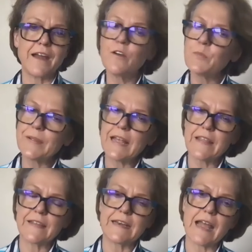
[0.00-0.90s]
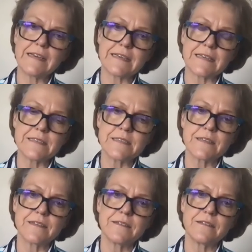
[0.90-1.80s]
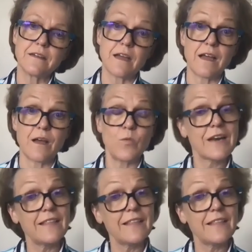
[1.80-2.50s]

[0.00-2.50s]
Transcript: it began in the 90s when